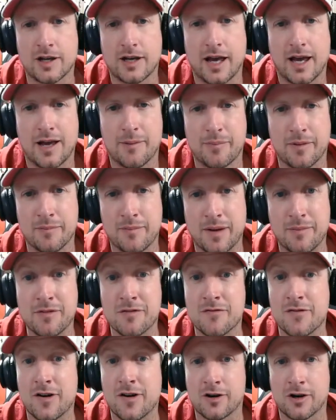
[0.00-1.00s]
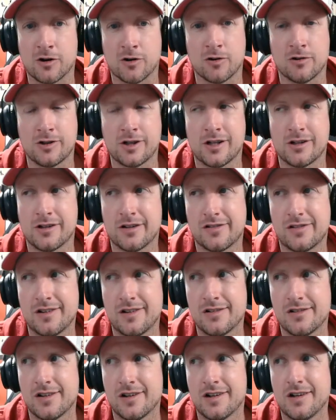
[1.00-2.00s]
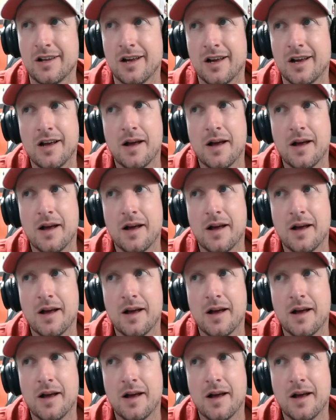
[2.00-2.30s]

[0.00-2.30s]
camp and maybe very early in the season.